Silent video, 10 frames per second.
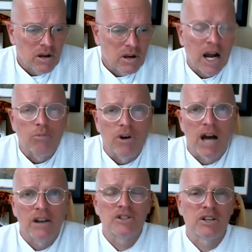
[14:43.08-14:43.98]
Kyle
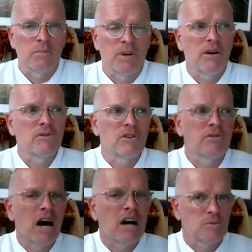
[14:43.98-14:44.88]
Bradish. I mean, there's there
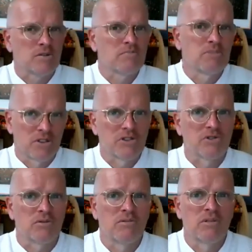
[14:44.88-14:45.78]
are guys with
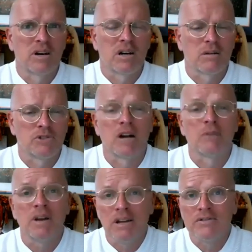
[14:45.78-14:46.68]
potential. Um,
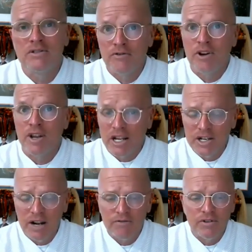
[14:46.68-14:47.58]
John Means is a free
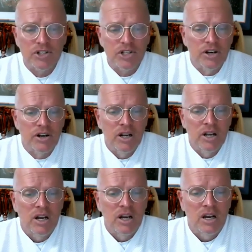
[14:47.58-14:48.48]
agent after this year.
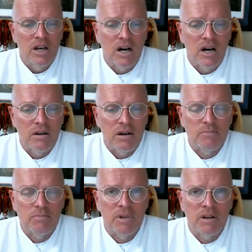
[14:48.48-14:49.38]
Uh,
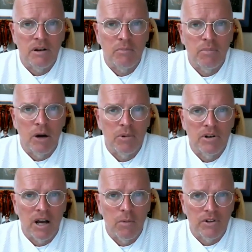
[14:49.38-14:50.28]
he's you know been up
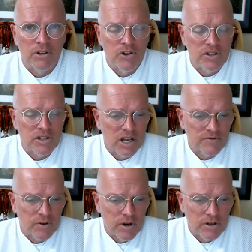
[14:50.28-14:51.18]
and down with injuries the
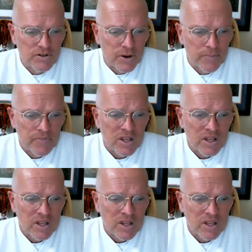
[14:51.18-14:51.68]
last few years, so